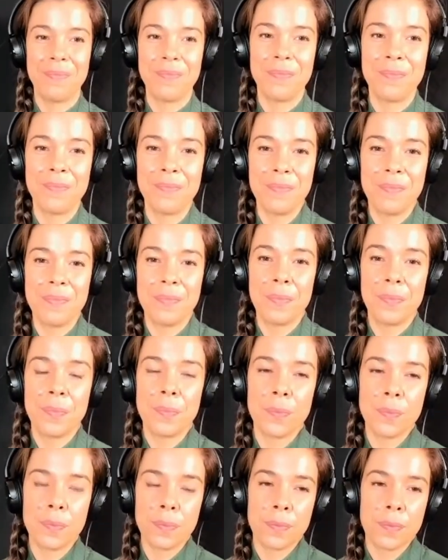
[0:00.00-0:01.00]

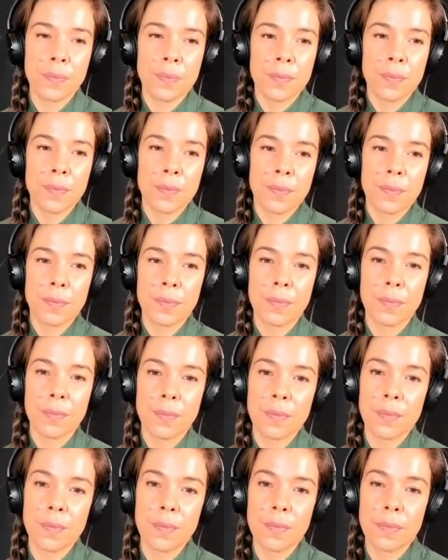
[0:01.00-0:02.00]

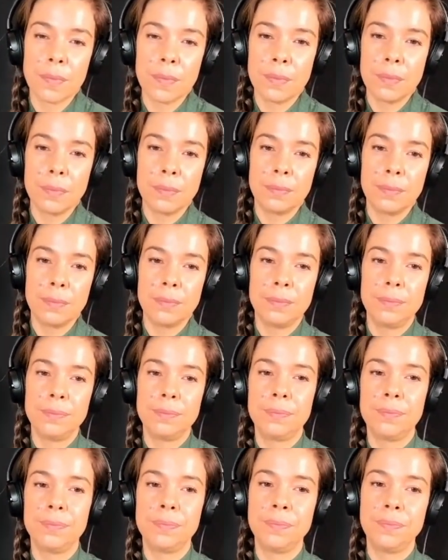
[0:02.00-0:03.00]

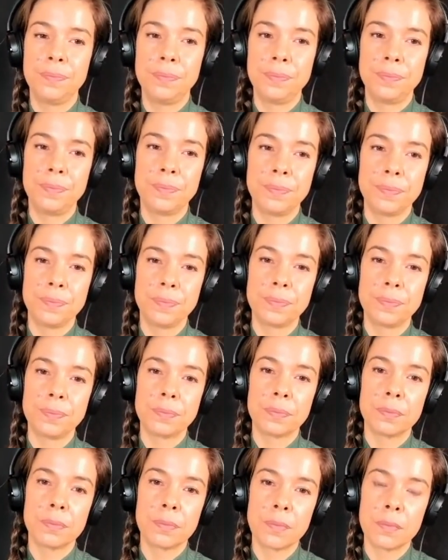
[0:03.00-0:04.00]

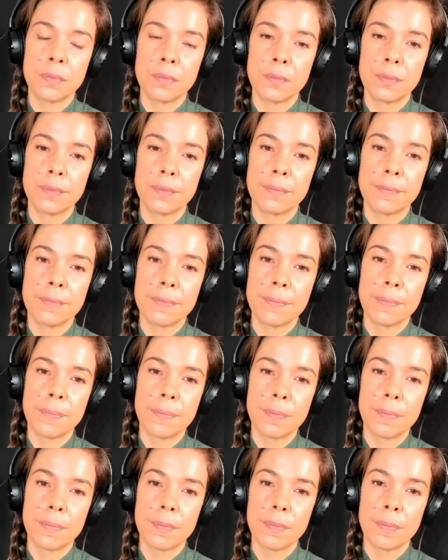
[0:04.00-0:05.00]

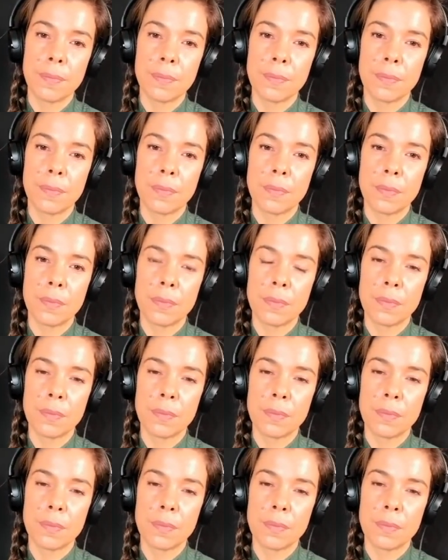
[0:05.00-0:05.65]
This person isn't speaking.